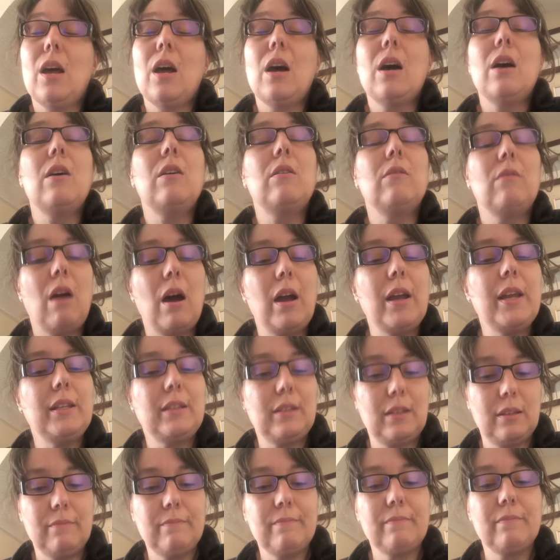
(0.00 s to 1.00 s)

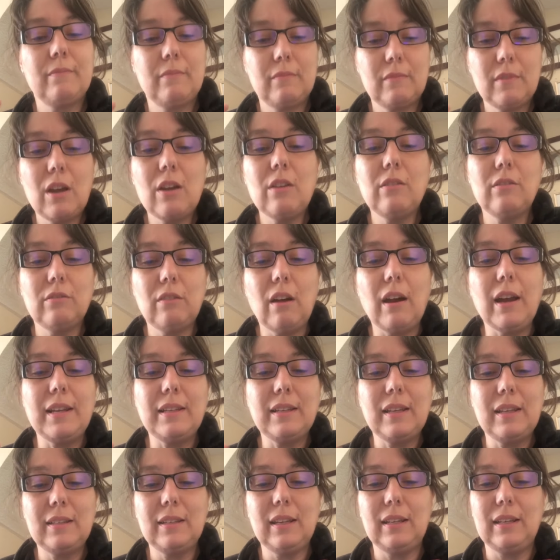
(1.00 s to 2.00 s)
All right,
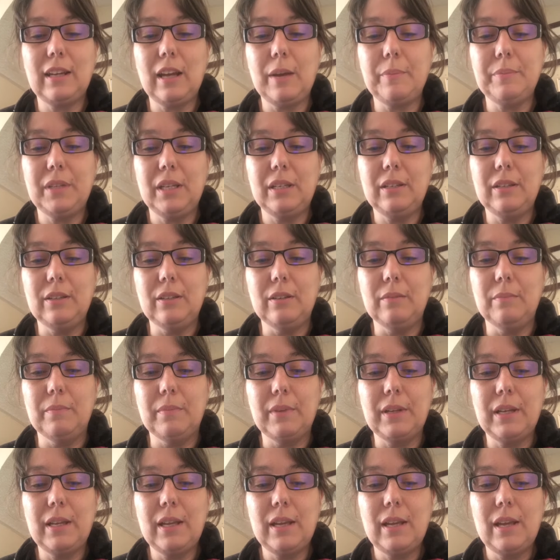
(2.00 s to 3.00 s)
said Captain Dom.
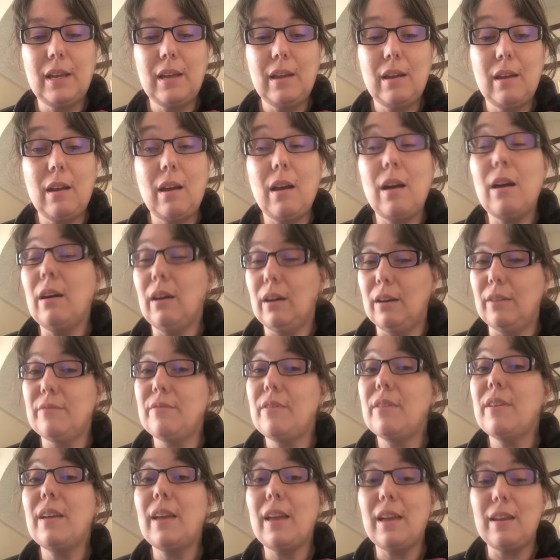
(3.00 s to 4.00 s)
I have
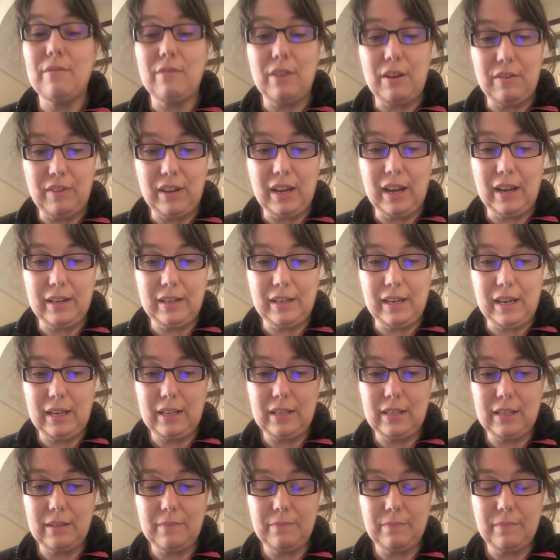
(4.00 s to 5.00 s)
everything I
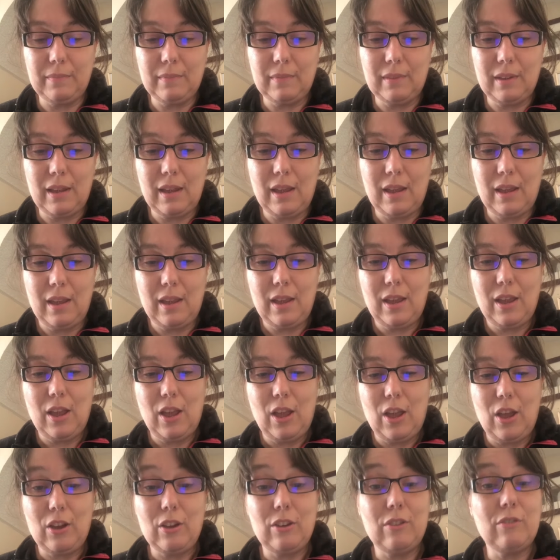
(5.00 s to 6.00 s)
need.
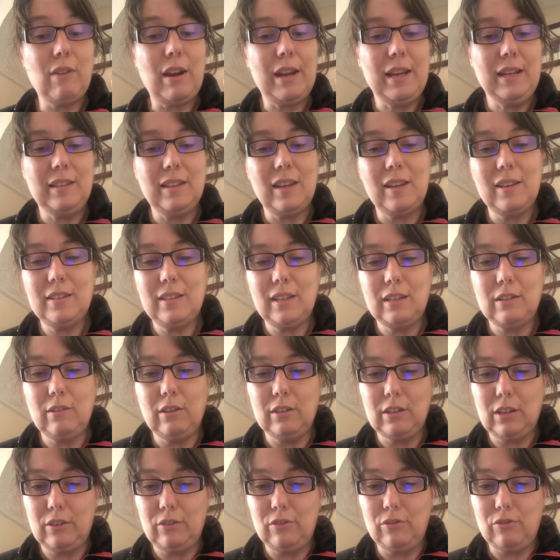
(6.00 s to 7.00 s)
Great, said
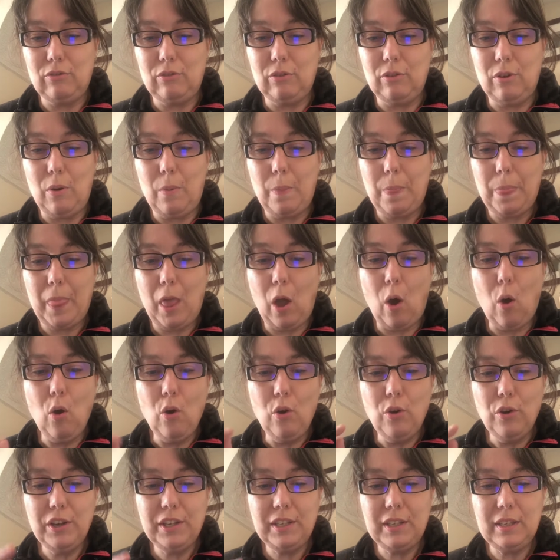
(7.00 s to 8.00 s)
ground control.
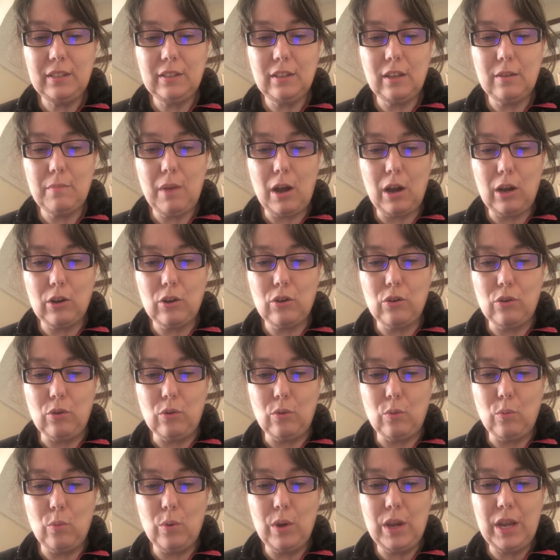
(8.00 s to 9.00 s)
All systems are go.
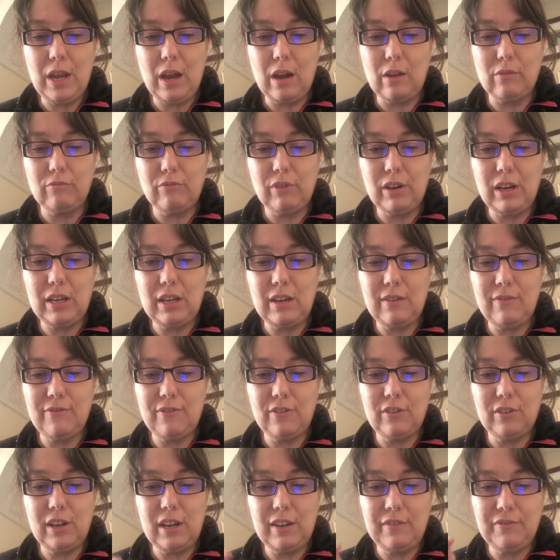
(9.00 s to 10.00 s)
We are ready
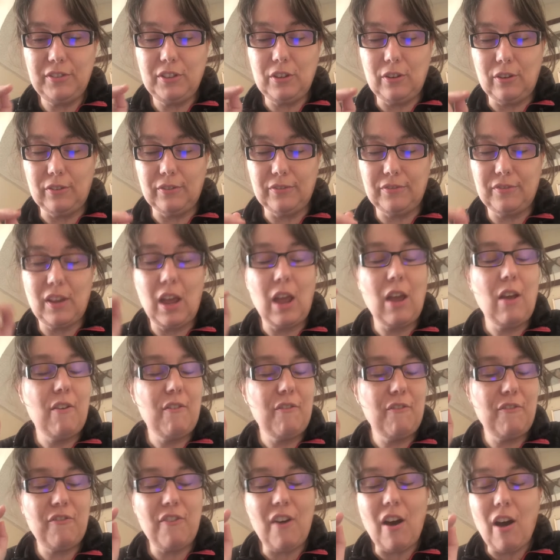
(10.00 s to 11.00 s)
for liftoff.
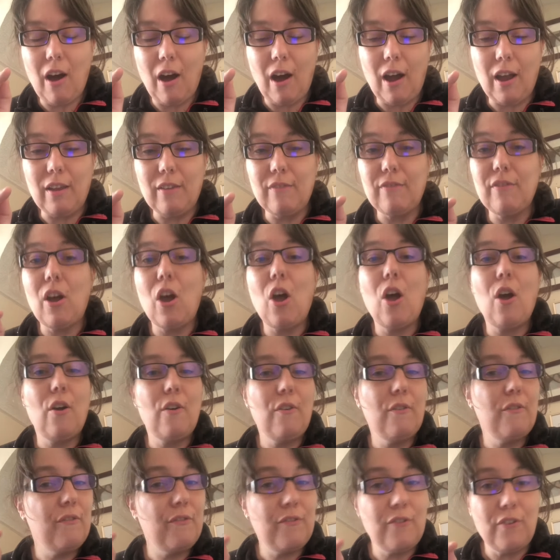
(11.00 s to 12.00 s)
5,
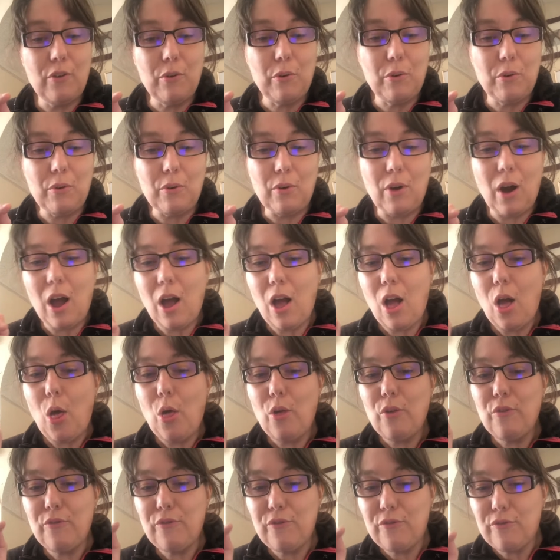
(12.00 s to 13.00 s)
4,
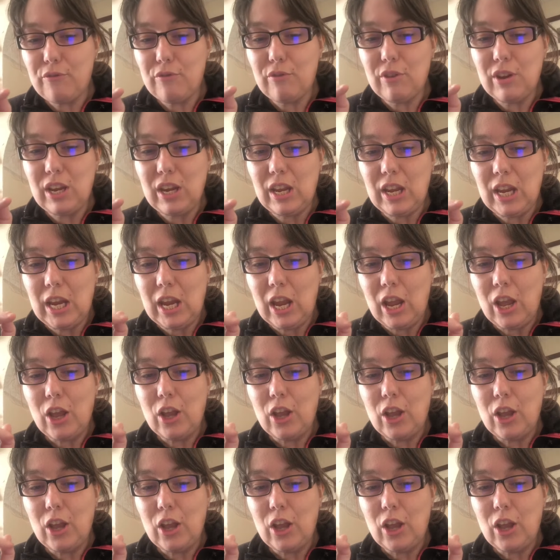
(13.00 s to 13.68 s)
3,